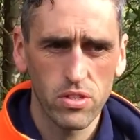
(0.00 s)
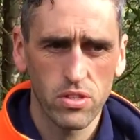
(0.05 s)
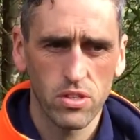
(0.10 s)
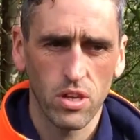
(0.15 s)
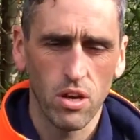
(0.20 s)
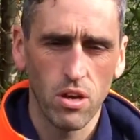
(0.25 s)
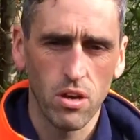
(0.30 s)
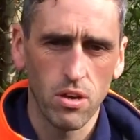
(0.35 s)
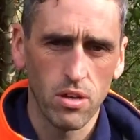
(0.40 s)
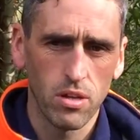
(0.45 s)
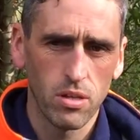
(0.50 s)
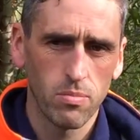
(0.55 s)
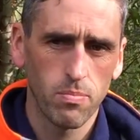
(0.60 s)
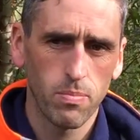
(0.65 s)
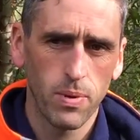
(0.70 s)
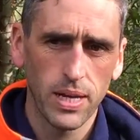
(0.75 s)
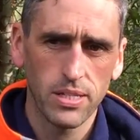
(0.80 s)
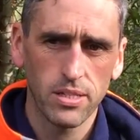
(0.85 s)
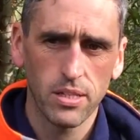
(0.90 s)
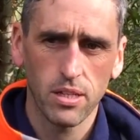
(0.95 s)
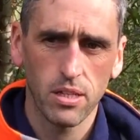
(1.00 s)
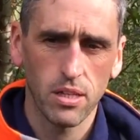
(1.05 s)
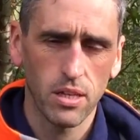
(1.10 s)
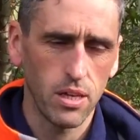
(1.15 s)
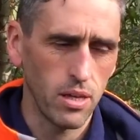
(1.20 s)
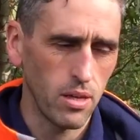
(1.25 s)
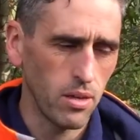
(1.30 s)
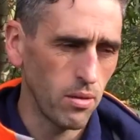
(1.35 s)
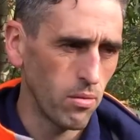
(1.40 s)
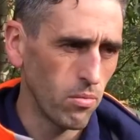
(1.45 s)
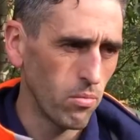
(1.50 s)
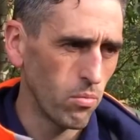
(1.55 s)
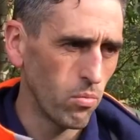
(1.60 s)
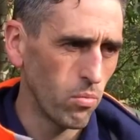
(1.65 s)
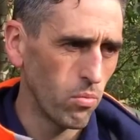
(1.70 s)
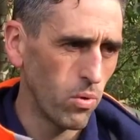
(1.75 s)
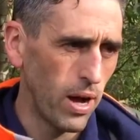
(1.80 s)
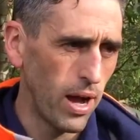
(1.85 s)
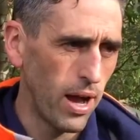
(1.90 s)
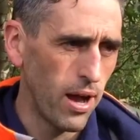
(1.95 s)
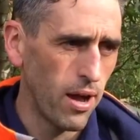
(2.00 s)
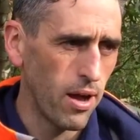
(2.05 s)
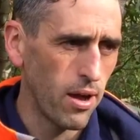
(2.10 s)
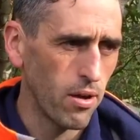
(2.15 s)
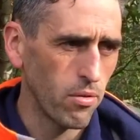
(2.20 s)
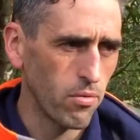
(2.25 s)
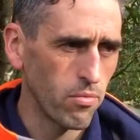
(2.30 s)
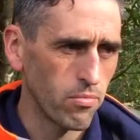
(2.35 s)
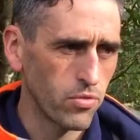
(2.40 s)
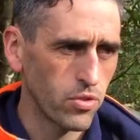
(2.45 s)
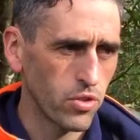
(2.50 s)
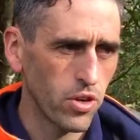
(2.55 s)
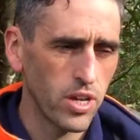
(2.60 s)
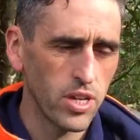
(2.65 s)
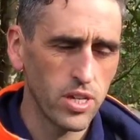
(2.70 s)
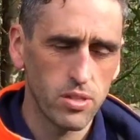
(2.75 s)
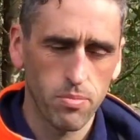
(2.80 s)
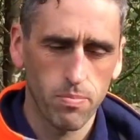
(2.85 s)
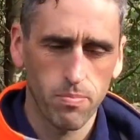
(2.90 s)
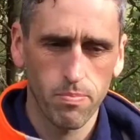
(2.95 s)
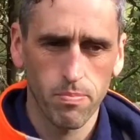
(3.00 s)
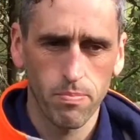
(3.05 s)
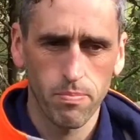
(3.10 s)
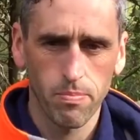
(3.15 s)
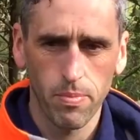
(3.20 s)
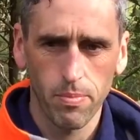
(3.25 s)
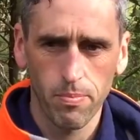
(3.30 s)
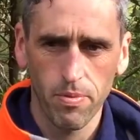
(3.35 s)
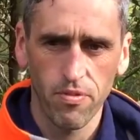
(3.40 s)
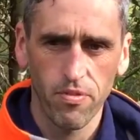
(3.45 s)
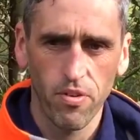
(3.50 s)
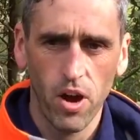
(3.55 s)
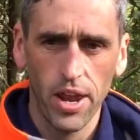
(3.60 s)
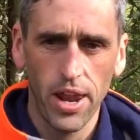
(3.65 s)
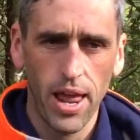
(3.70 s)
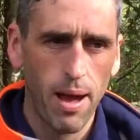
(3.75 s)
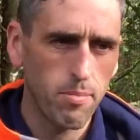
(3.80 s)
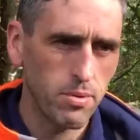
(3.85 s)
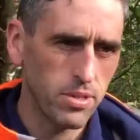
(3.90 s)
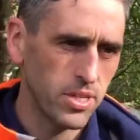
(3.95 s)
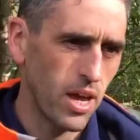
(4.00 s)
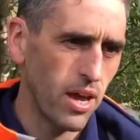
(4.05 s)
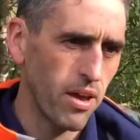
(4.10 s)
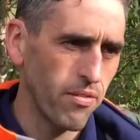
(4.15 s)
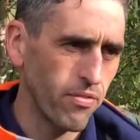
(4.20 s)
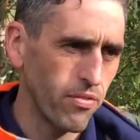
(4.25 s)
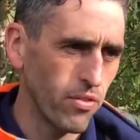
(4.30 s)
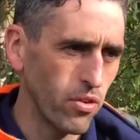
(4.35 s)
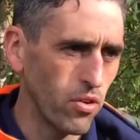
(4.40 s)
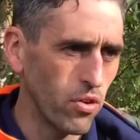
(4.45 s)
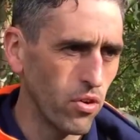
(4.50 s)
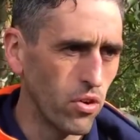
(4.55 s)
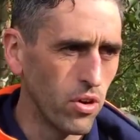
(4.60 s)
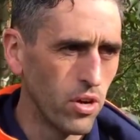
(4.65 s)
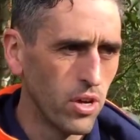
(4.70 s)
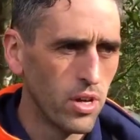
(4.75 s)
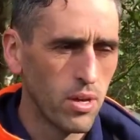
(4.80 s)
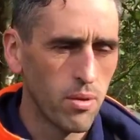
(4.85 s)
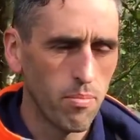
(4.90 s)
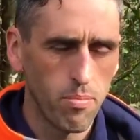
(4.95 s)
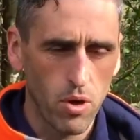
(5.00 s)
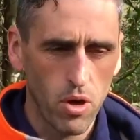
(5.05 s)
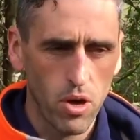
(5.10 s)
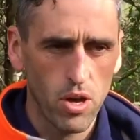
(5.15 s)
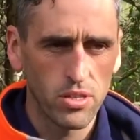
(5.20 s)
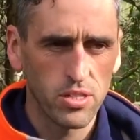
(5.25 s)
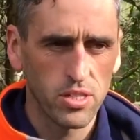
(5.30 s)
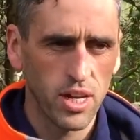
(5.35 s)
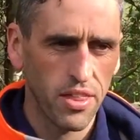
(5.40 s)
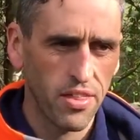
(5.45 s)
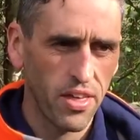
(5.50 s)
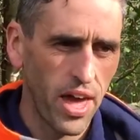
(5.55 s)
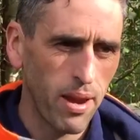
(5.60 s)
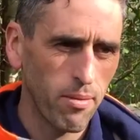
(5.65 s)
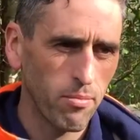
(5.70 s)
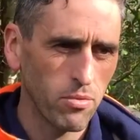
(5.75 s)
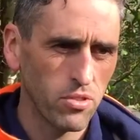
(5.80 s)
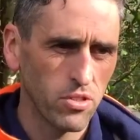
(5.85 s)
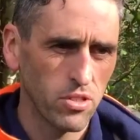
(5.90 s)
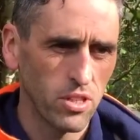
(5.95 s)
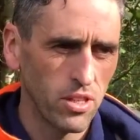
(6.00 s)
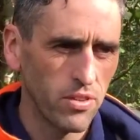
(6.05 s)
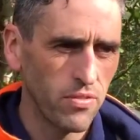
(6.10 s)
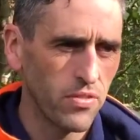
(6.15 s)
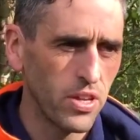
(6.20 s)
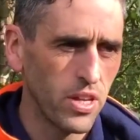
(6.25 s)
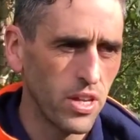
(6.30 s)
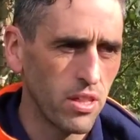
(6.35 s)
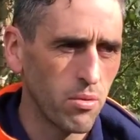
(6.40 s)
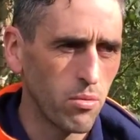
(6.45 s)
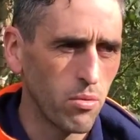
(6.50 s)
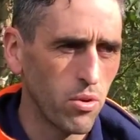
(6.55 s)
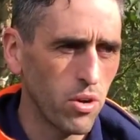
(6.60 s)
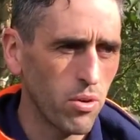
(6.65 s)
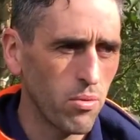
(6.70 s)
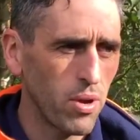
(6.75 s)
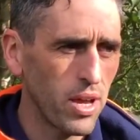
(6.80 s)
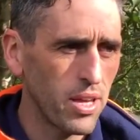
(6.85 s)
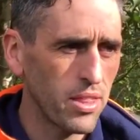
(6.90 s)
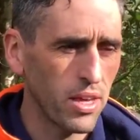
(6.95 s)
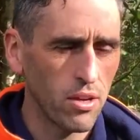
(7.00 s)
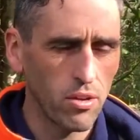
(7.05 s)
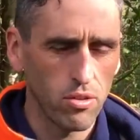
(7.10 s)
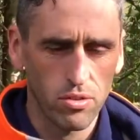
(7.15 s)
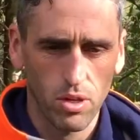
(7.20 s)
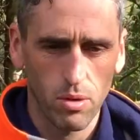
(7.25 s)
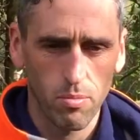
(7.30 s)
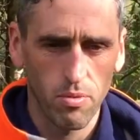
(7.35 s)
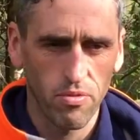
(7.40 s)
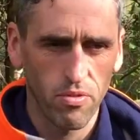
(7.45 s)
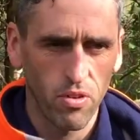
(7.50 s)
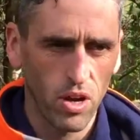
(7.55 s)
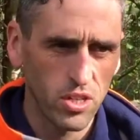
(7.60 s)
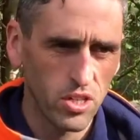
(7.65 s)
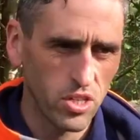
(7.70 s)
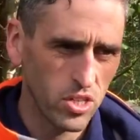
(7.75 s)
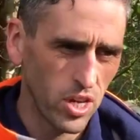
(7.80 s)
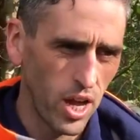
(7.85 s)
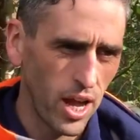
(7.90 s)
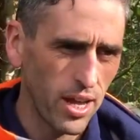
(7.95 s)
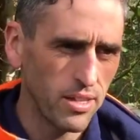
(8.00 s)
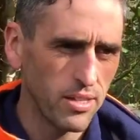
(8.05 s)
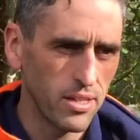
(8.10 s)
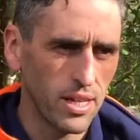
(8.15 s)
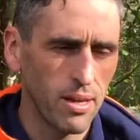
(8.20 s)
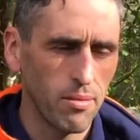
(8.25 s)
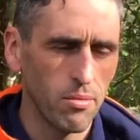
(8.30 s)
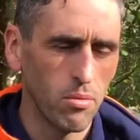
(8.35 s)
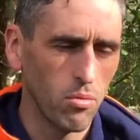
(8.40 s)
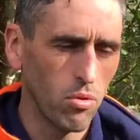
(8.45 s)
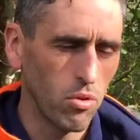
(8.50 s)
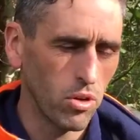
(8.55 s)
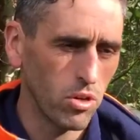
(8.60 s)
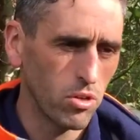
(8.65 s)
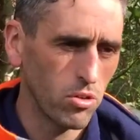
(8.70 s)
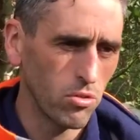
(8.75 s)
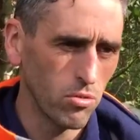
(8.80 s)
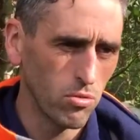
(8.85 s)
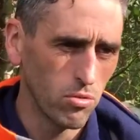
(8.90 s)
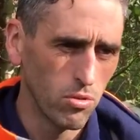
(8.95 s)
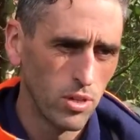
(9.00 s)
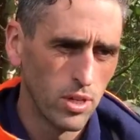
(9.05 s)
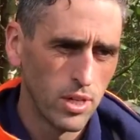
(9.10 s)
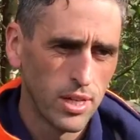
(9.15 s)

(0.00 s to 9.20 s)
So basically, trees provide habitat for birds and other animals that live near the waterway. They also provide shade to keep the water cool.